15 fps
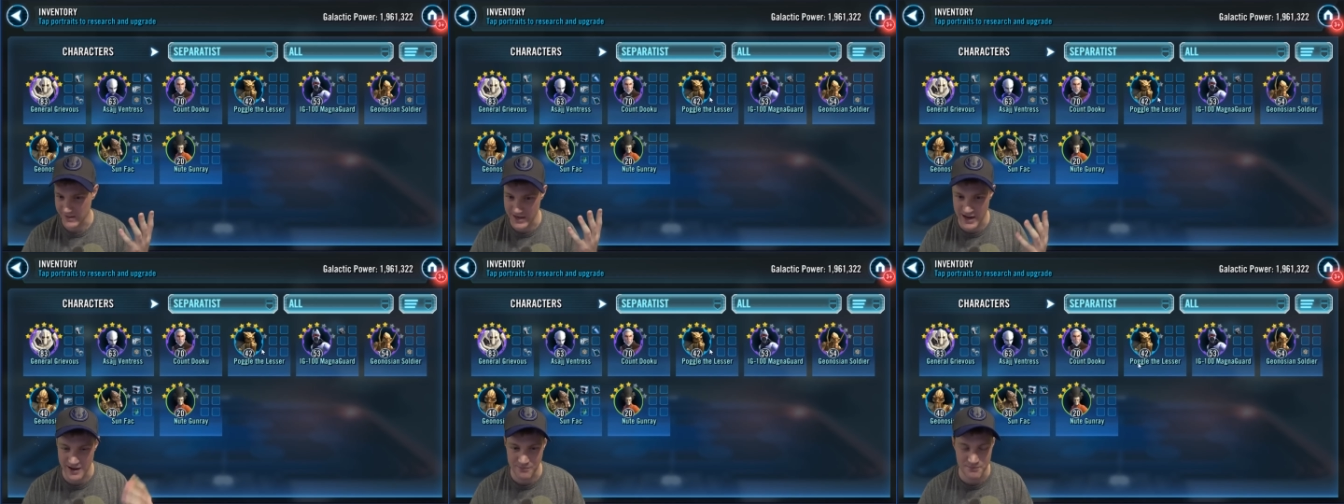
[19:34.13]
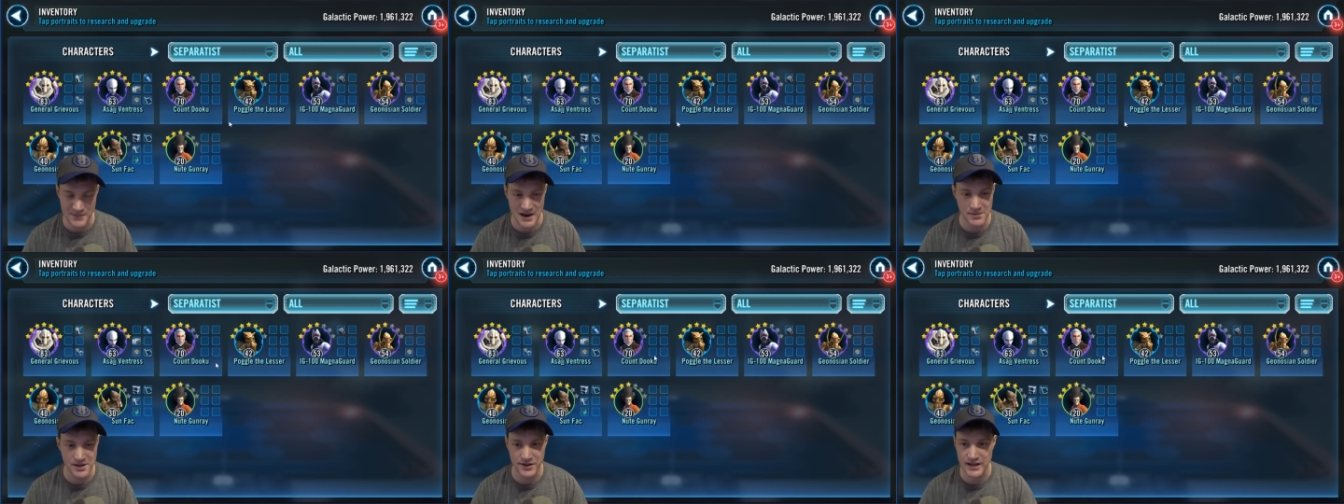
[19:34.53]
yeah,
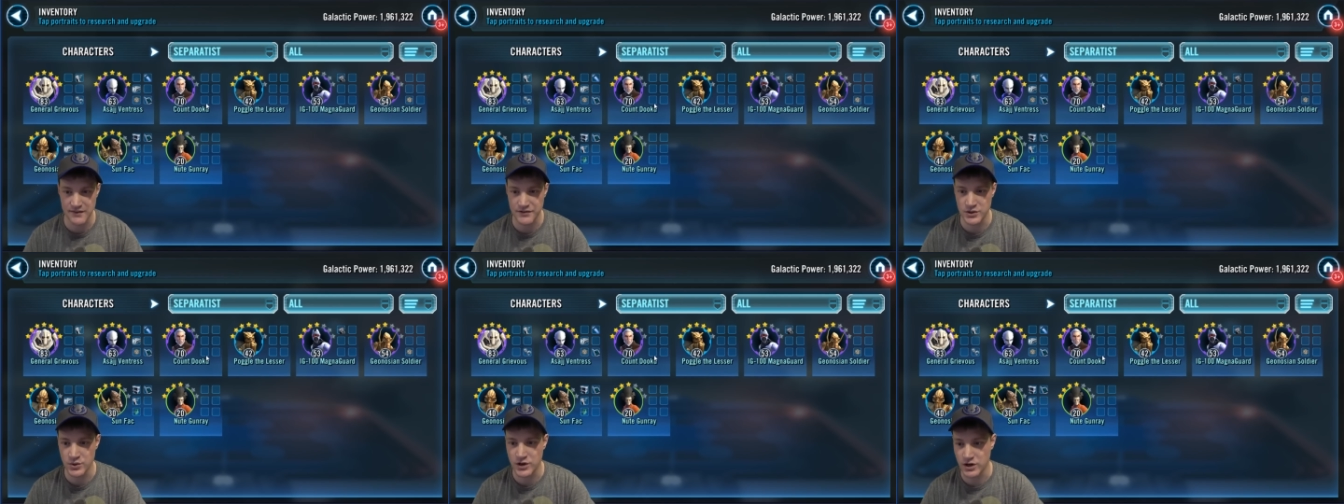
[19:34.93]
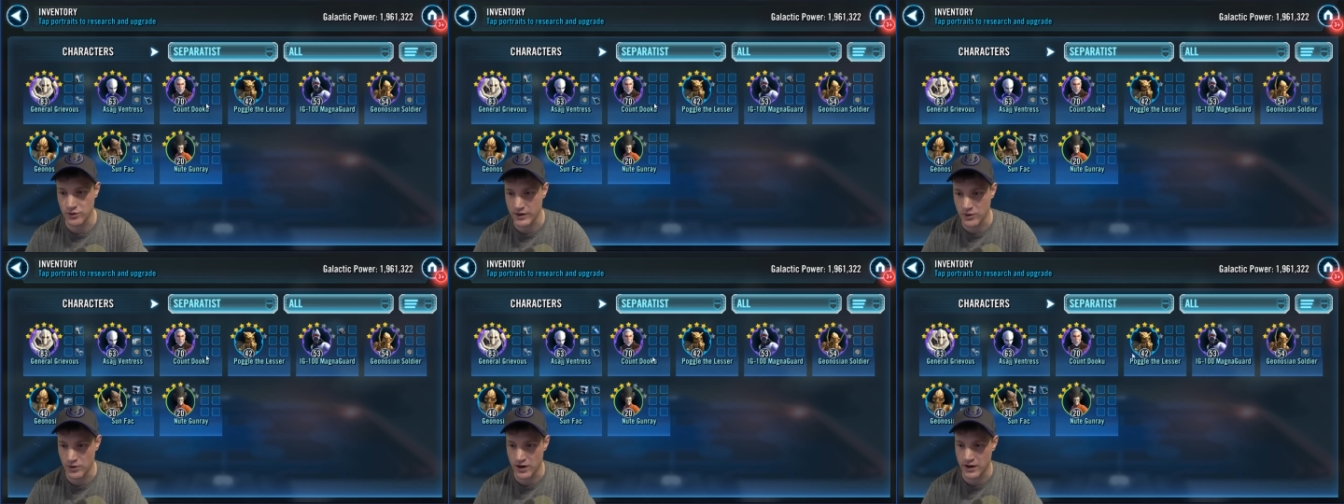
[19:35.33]
maybe they'll give Dooku a
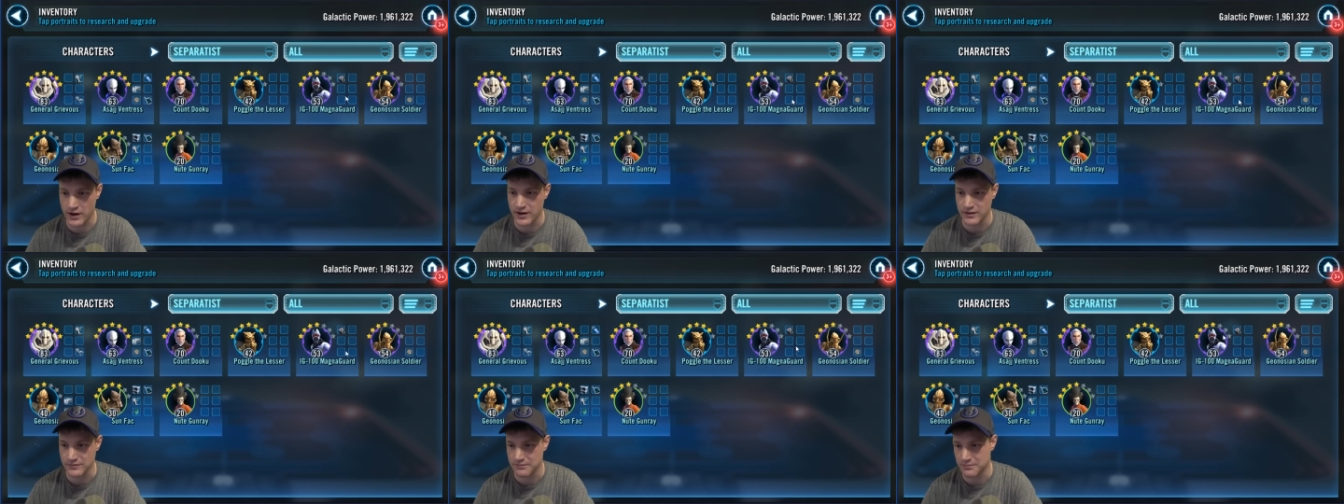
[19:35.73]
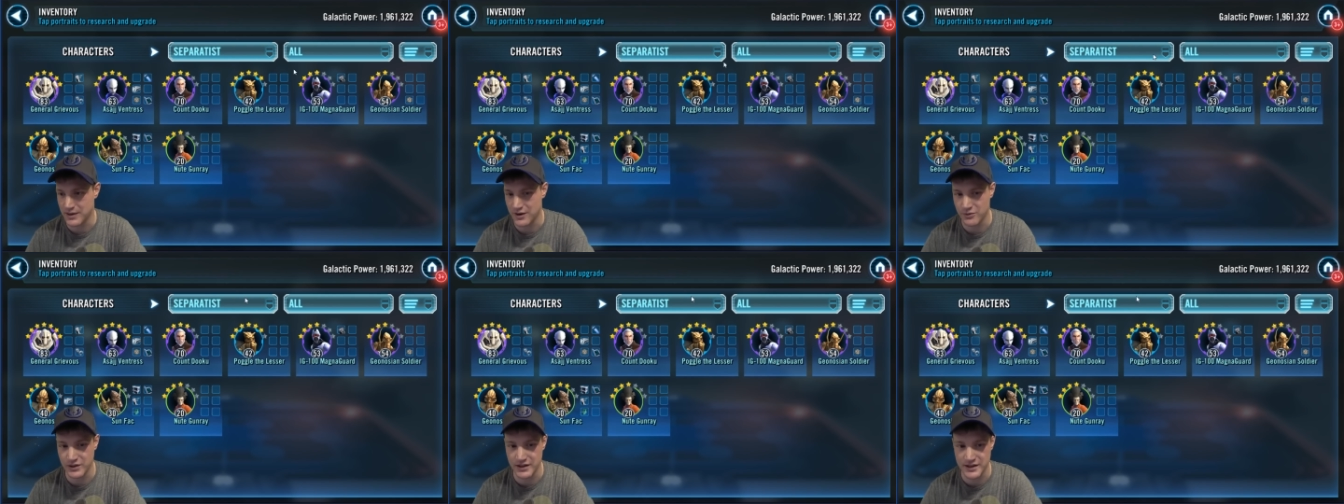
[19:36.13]
rework,
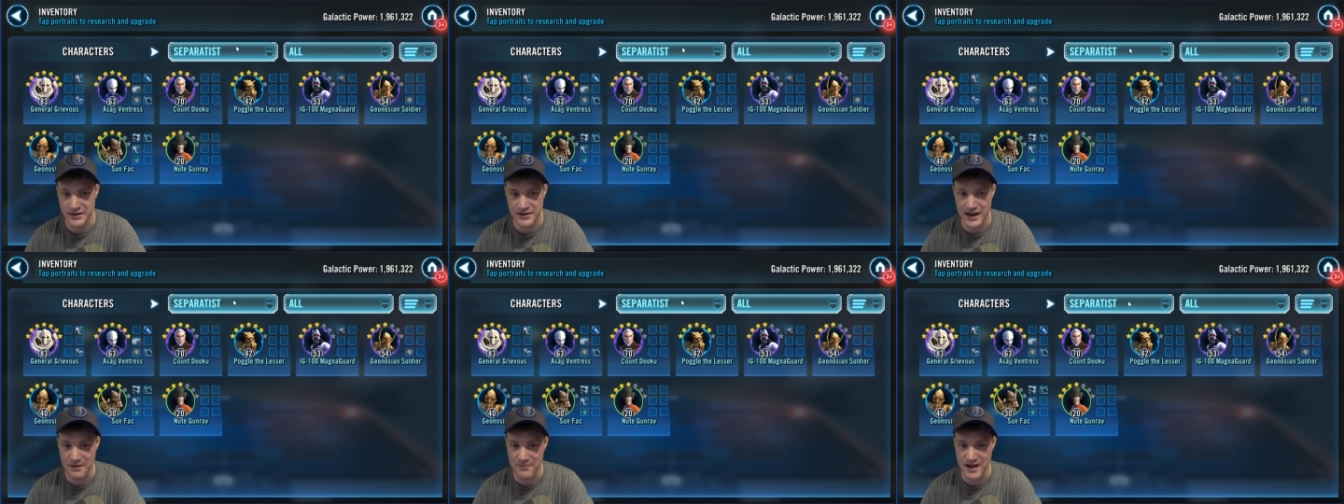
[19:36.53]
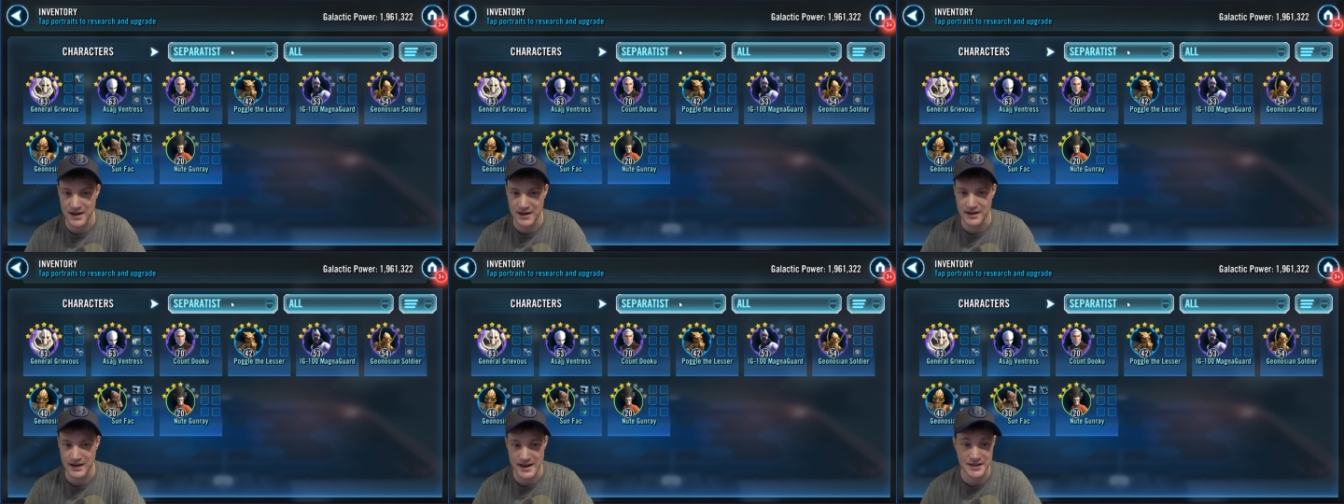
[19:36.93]
but really they're not
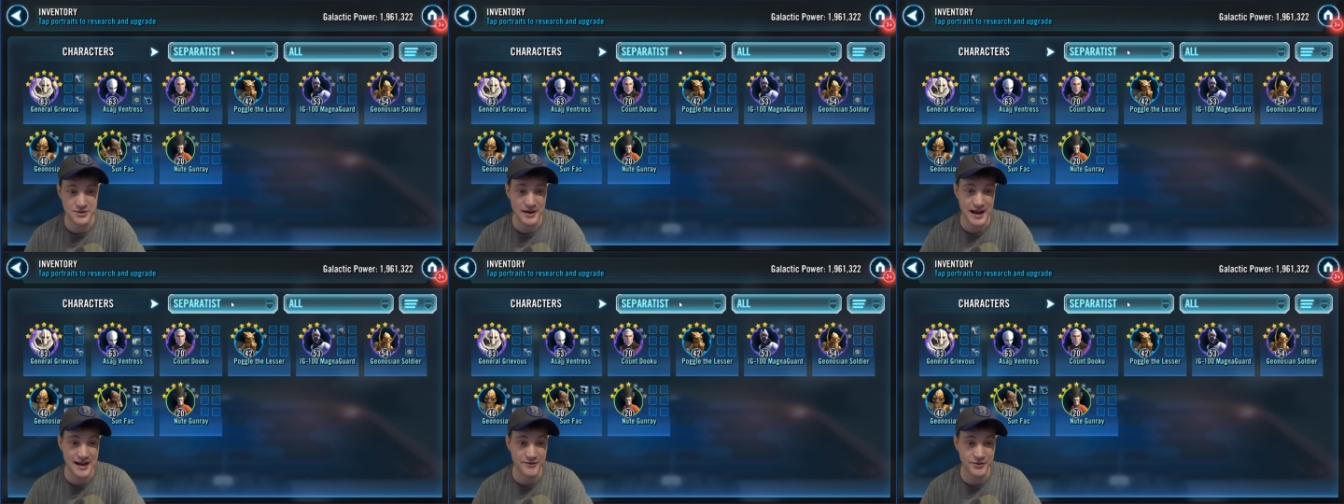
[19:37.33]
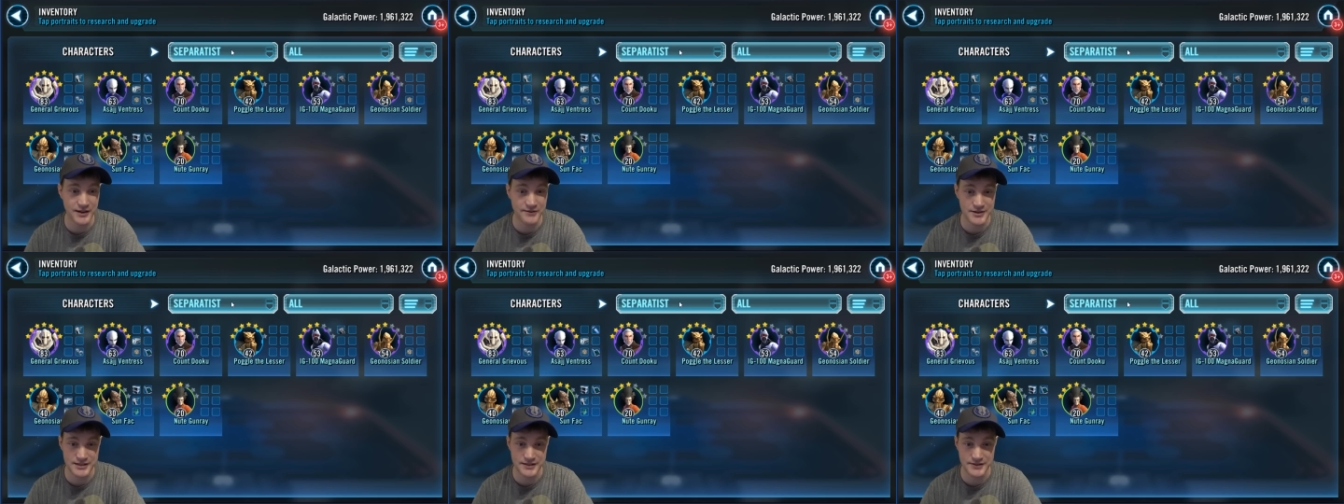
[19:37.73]
meta, and you have
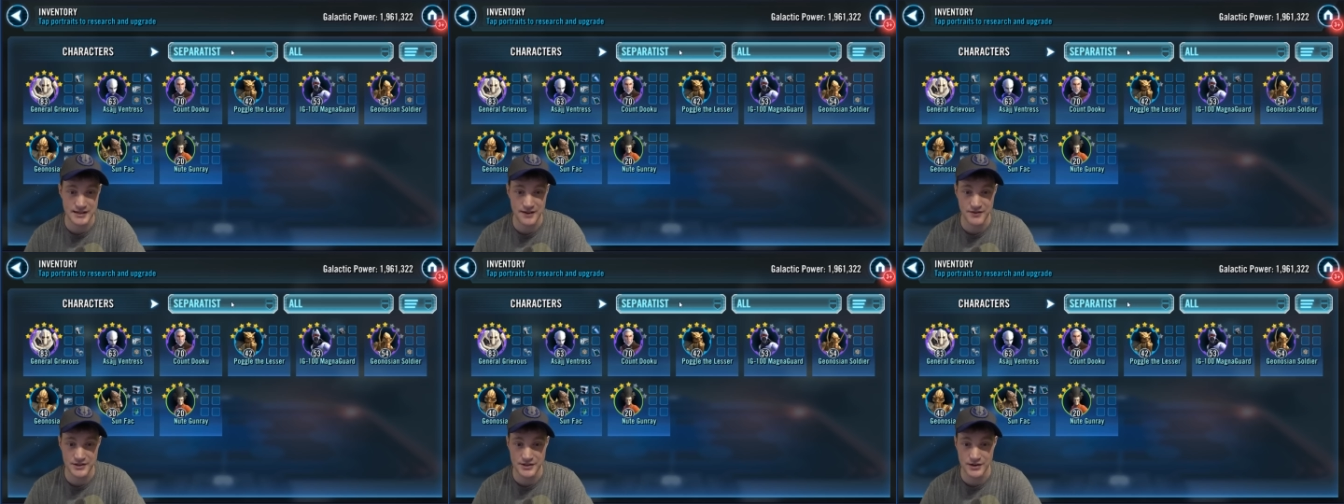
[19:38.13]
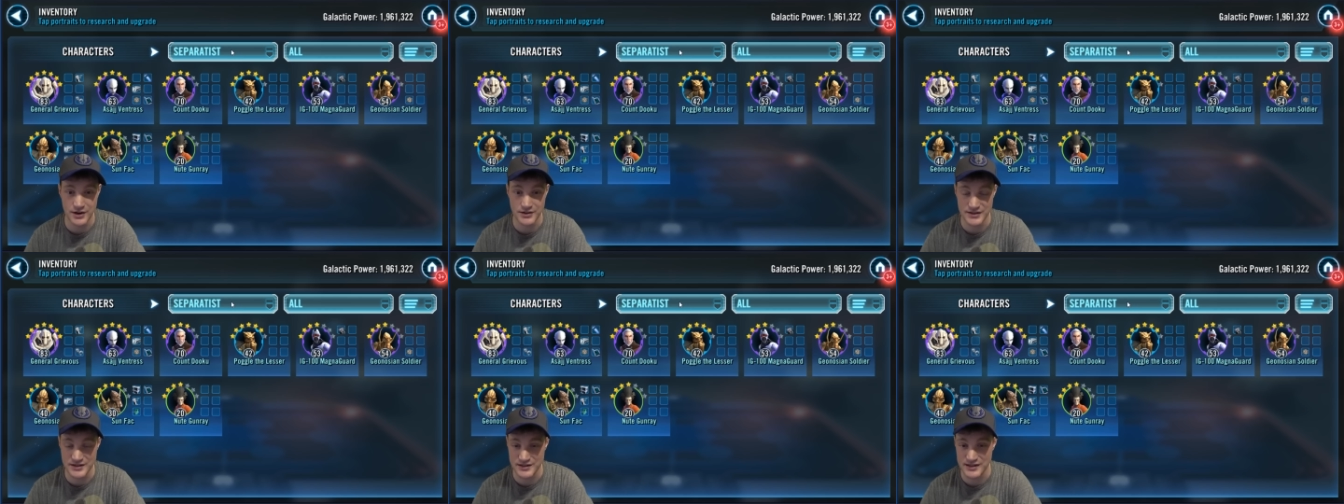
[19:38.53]
Grievous of 7
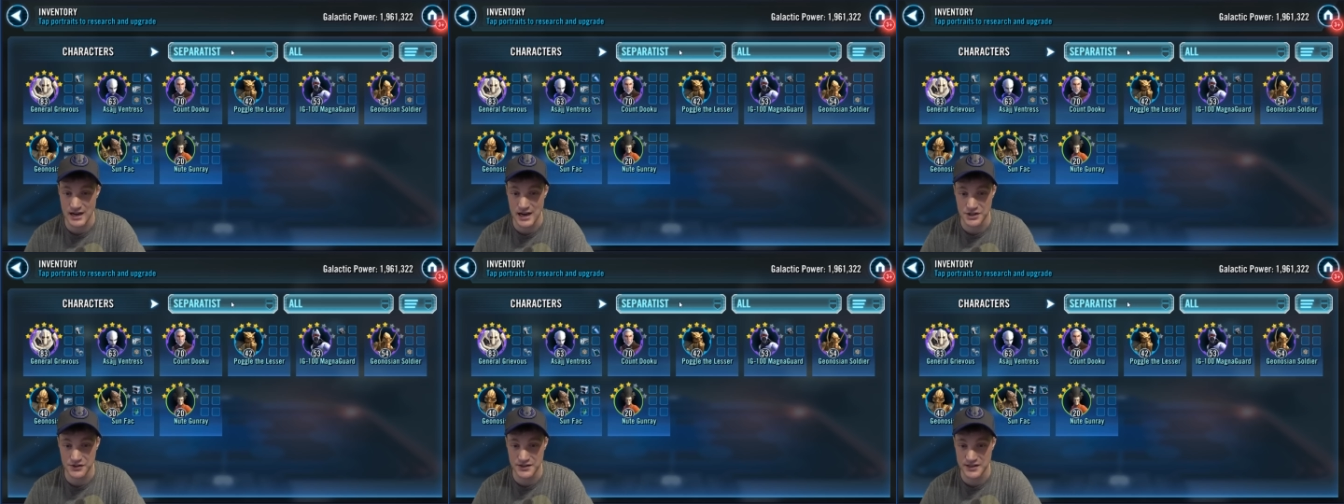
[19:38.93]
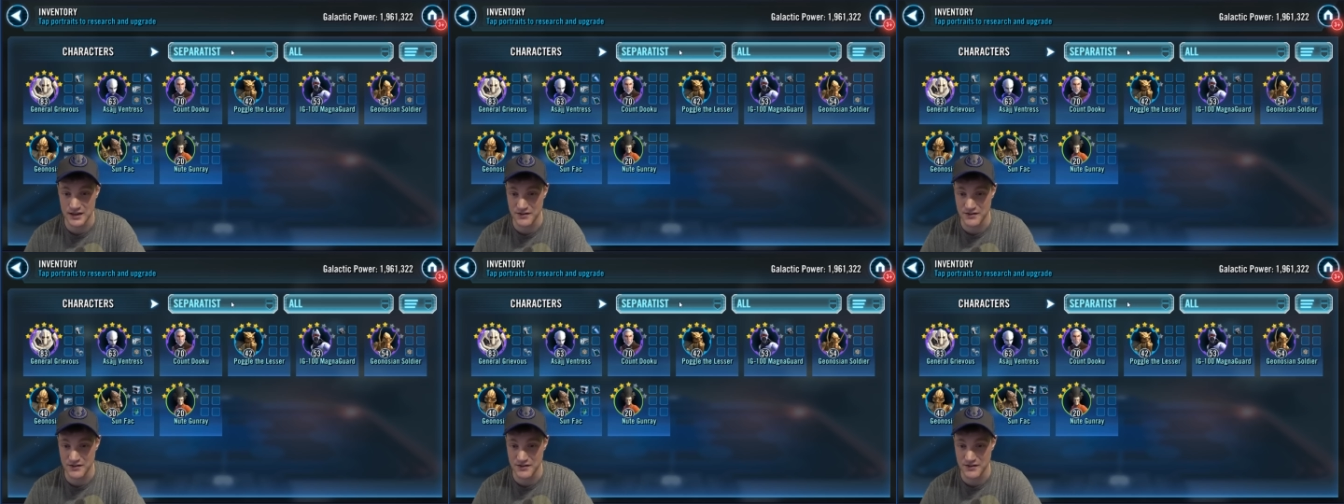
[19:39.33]
stars and Asajj of